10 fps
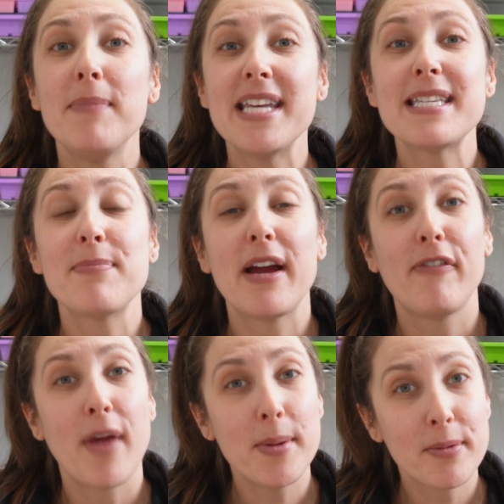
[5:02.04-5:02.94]
missed my
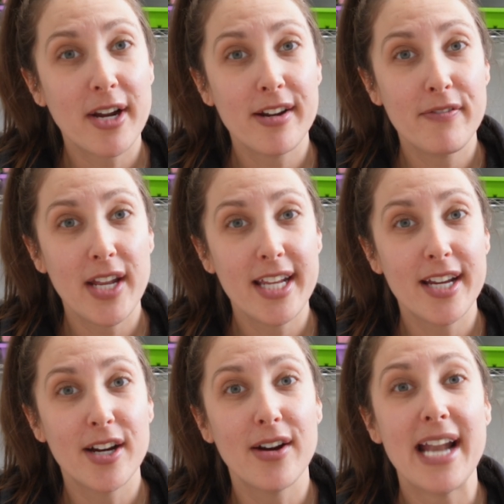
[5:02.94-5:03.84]
February
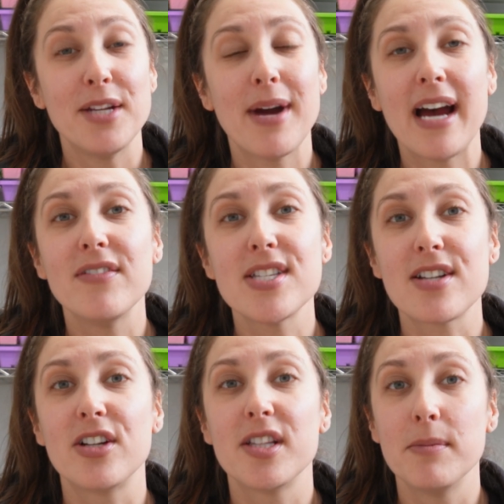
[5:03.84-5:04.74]
video and you haven't
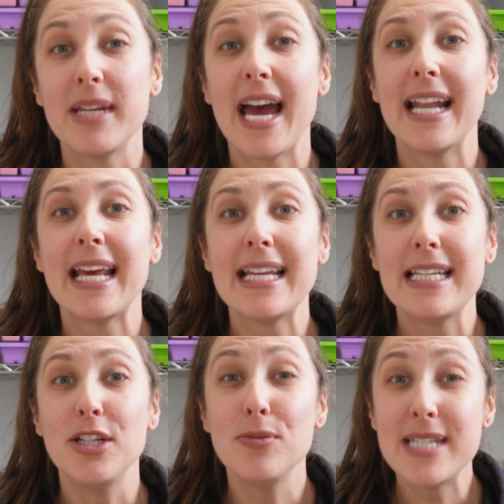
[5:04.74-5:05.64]
started them yet,
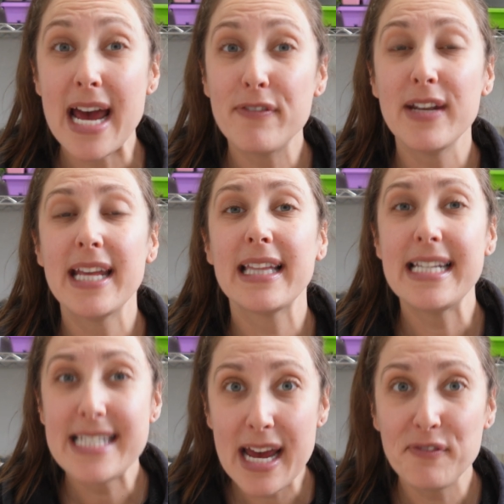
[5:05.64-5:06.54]
you
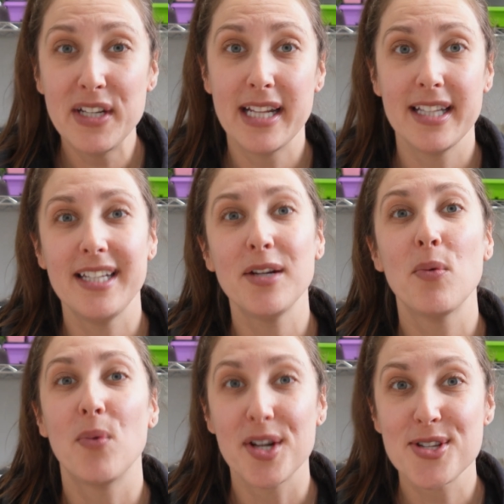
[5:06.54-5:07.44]
definitely
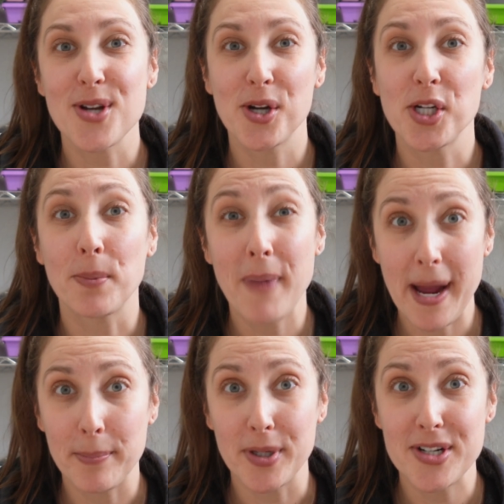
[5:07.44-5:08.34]
want to start your
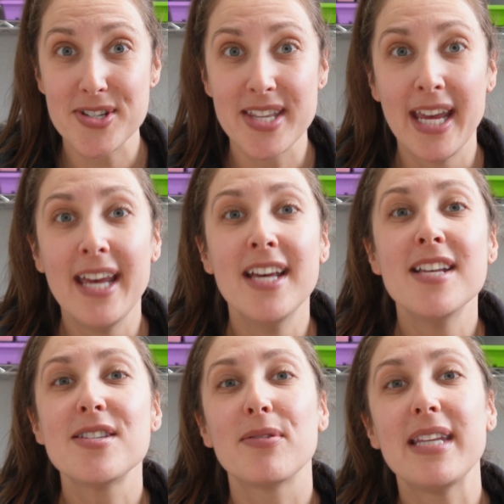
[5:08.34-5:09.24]
peppers.
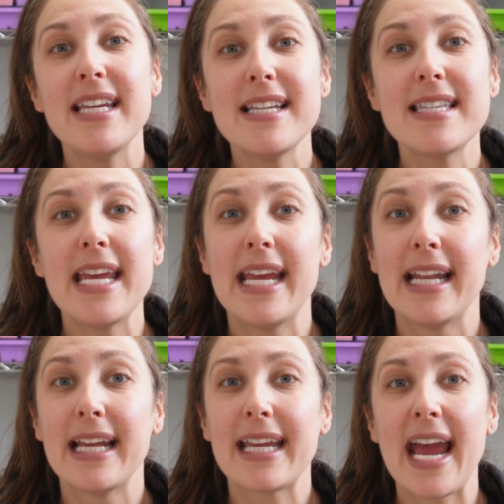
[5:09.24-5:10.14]
So these
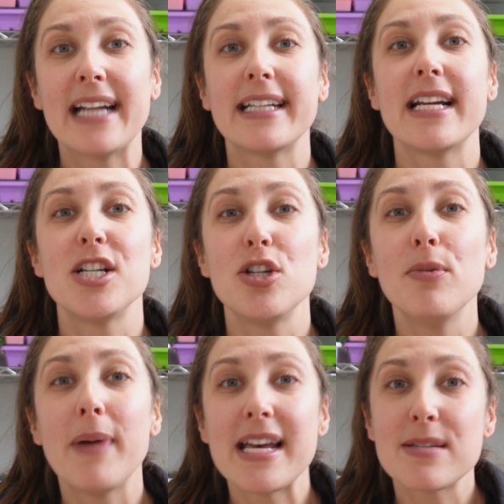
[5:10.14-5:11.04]
in Canada do
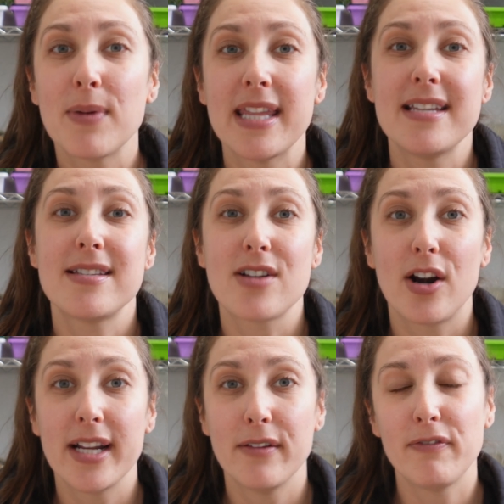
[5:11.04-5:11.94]
best when they
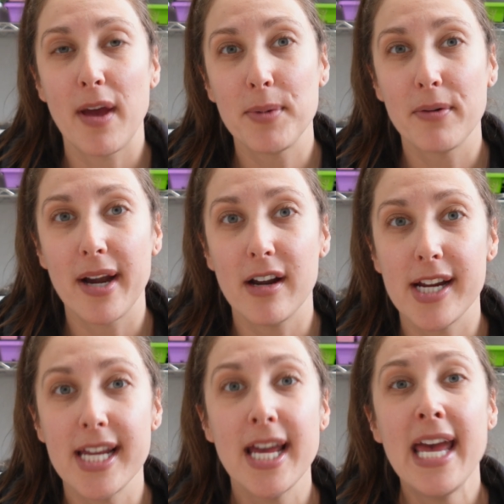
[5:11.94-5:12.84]
start in
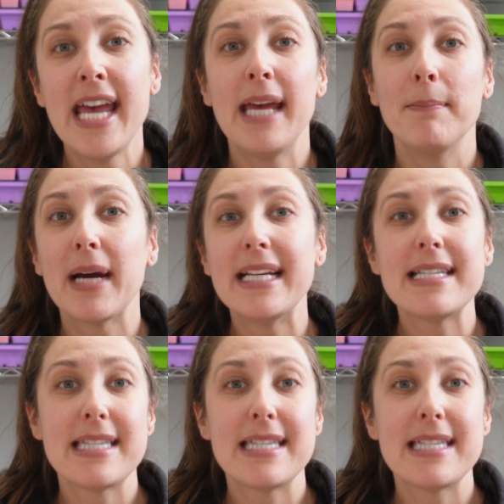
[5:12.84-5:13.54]
February. It might